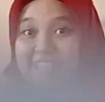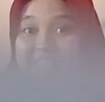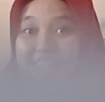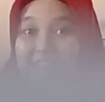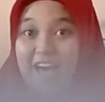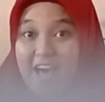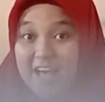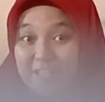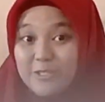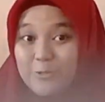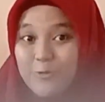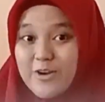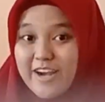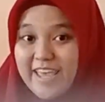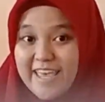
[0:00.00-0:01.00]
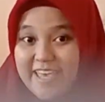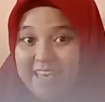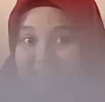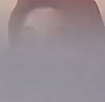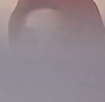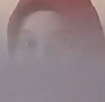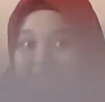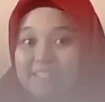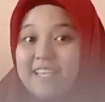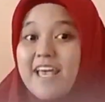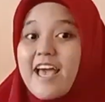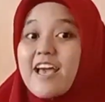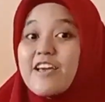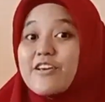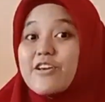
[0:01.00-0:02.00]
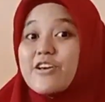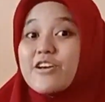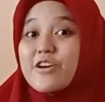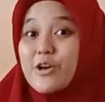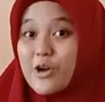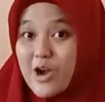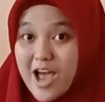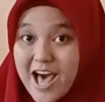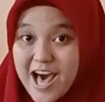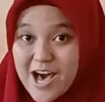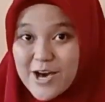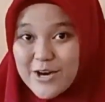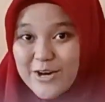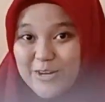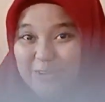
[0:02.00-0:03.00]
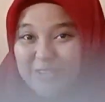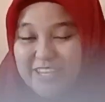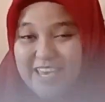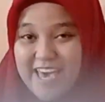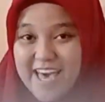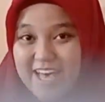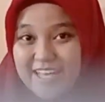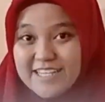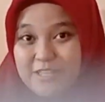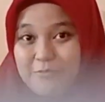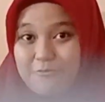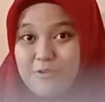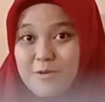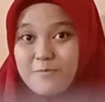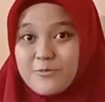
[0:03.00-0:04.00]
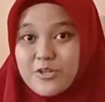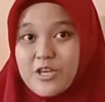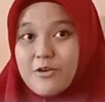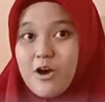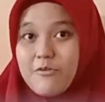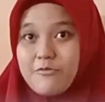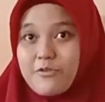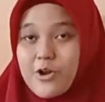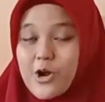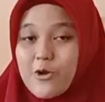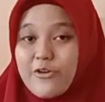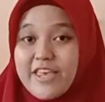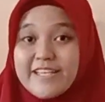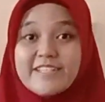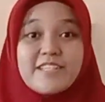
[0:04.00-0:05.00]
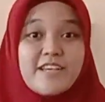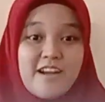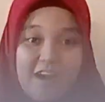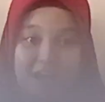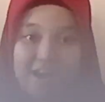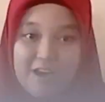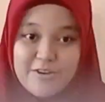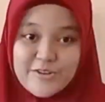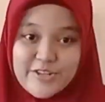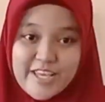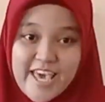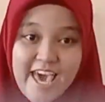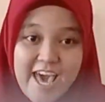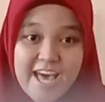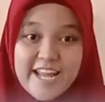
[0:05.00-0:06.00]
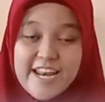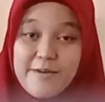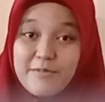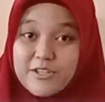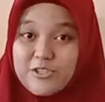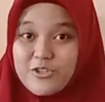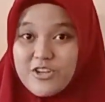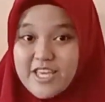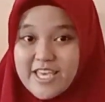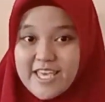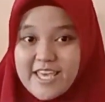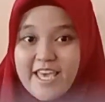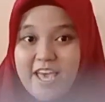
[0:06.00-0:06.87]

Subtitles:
The answer is crown. Yeah, the verb 3 of crown is crown. Number 3.